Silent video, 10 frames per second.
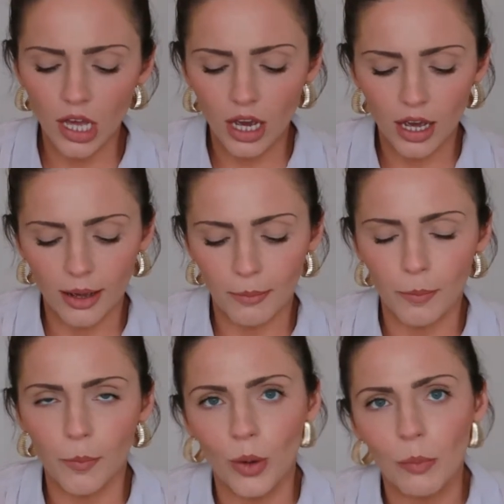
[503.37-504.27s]

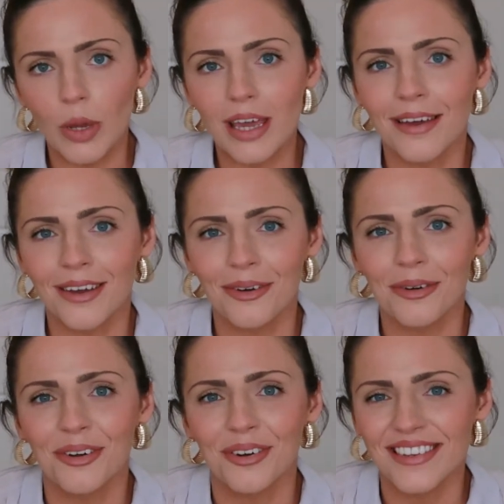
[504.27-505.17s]
um, when we can
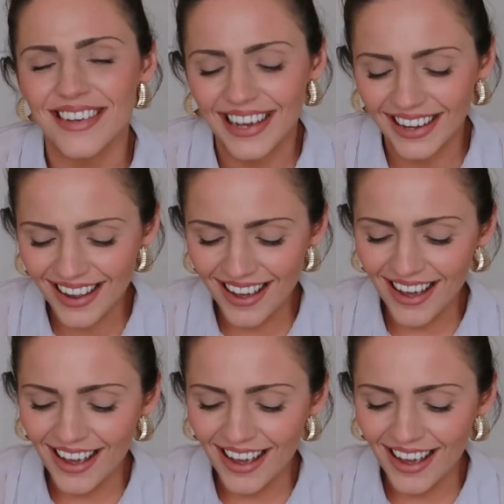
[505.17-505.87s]
go on holiday.